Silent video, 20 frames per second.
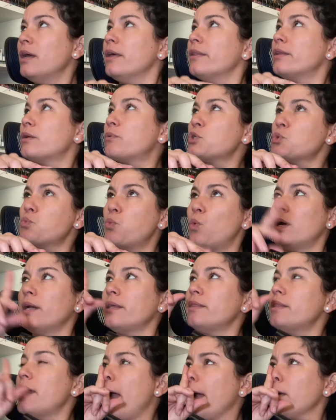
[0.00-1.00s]
There was one
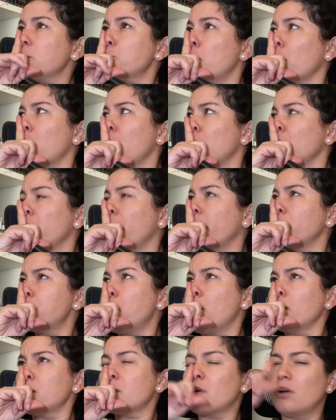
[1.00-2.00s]
in the
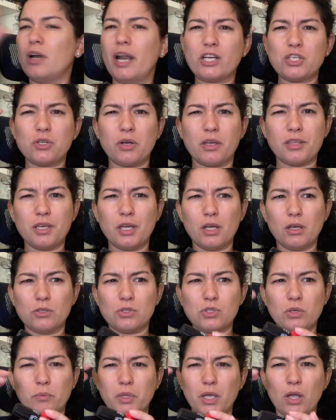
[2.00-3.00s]
Xbox collection, I think
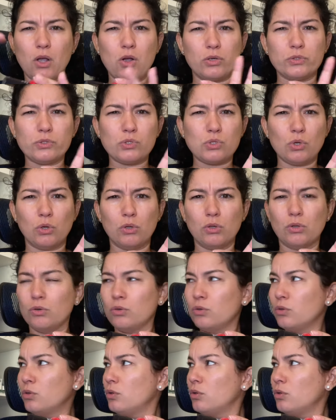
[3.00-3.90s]
something console,